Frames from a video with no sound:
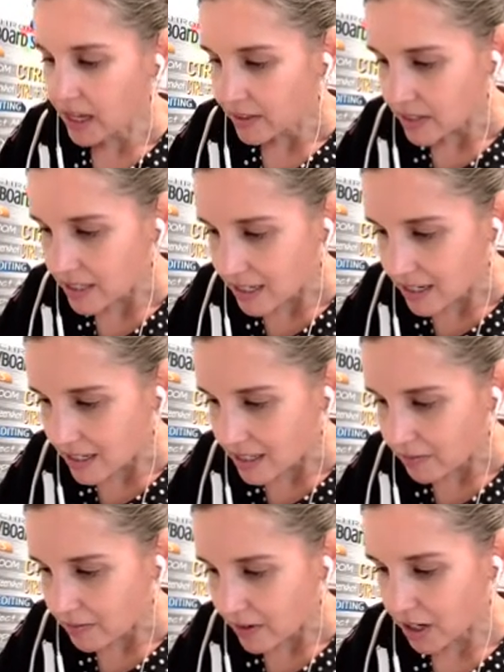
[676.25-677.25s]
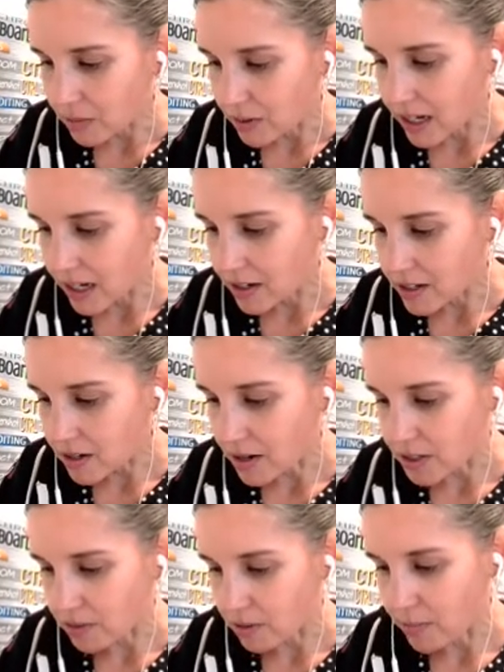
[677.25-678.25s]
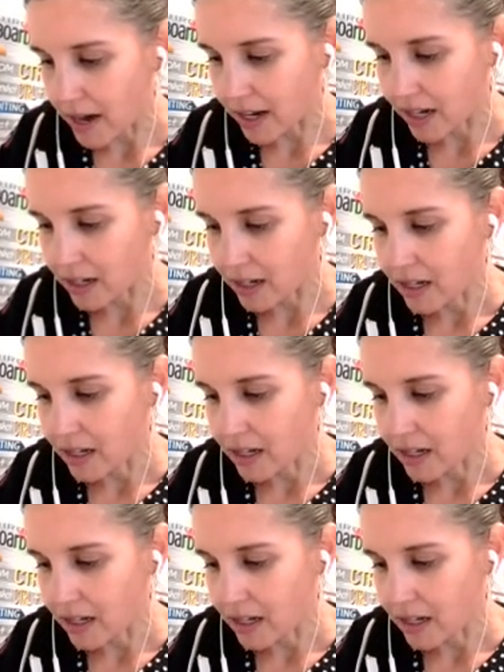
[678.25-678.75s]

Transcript: This is a value right here, it's also a bracket.